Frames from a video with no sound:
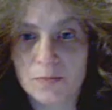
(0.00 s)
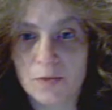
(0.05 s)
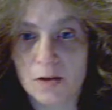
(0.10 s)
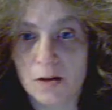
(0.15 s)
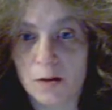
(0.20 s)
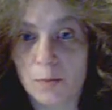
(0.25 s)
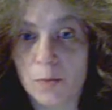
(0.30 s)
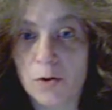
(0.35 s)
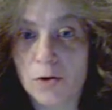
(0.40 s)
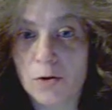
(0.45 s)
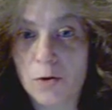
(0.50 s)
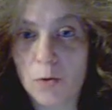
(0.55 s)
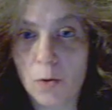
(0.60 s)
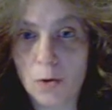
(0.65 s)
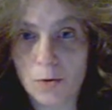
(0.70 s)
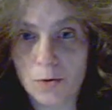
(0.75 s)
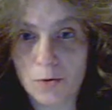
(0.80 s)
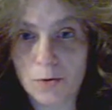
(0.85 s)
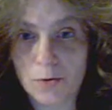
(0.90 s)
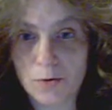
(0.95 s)
and I'm going to
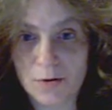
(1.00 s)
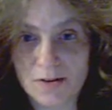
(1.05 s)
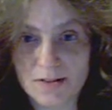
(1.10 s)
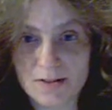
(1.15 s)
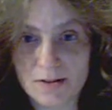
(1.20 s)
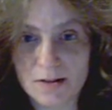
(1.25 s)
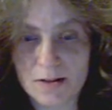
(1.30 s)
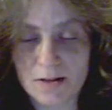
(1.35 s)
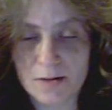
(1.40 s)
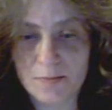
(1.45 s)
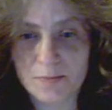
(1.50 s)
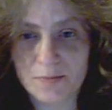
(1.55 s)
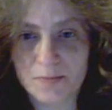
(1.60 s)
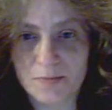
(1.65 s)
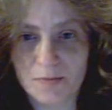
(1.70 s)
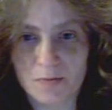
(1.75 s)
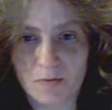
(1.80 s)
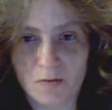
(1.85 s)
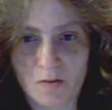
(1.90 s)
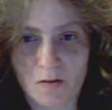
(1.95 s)
quote you, Christy,
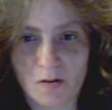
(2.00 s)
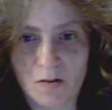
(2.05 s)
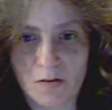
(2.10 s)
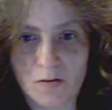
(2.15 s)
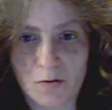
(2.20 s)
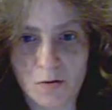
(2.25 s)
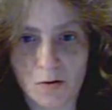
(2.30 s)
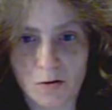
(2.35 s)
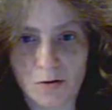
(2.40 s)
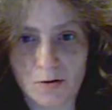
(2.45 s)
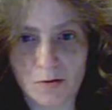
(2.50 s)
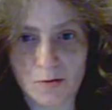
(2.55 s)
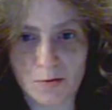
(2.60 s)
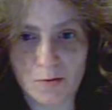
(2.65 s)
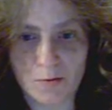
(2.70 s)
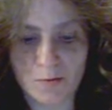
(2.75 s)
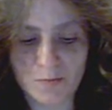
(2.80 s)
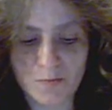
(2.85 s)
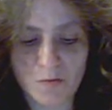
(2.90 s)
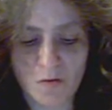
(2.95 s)
in your
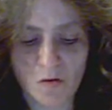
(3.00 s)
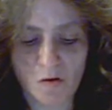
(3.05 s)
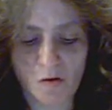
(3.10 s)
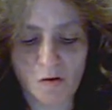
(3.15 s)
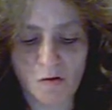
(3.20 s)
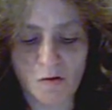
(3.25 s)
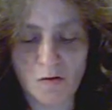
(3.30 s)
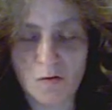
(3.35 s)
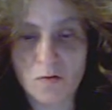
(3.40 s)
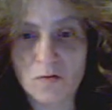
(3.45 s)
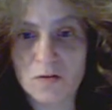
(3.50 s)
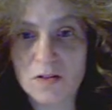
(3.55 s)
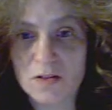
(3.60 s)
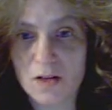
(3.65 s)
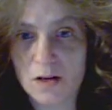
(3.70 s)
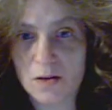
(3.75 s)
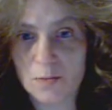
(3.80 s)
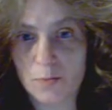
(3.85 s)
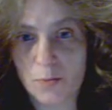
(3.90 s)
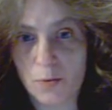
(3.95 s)
article. The
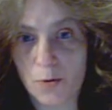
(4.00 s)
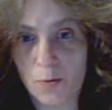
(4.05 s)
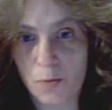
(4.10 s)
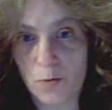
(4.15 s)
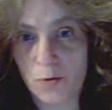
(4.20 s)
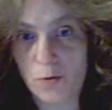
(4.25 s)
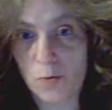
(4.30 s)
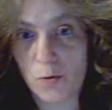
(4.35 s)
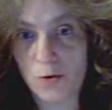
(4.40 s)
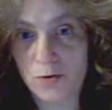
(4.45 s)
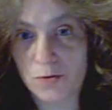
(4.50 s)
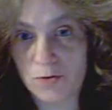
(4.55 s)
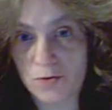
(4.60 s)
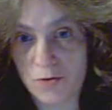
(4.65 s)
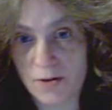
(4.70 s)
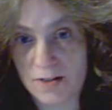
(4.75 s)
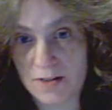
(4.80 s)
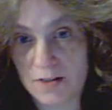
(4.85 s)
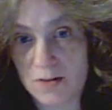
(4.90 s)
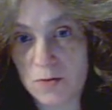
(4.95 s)
second point we're going to
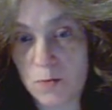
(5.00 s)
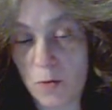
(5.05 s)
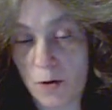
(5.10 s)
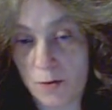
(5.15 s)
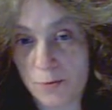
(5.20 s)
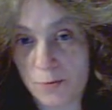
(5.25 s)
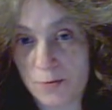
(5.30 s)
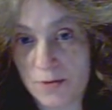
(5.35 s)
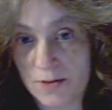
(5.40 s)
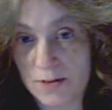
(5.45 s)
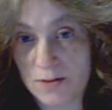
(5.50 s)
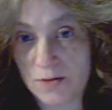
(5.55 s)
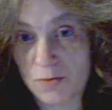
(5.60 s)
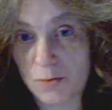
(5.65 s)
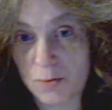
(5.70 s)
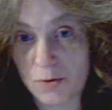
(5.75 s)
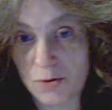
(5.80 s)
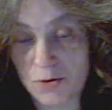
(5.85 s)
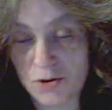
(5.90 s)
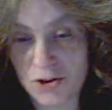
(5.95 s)
address is wealth
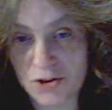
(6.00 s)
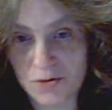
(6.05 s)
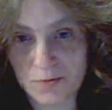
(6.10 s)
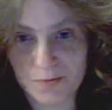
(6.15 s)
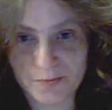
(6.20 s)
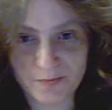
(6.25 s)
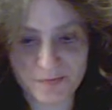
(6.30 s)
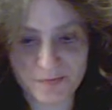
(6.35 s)
redistribution.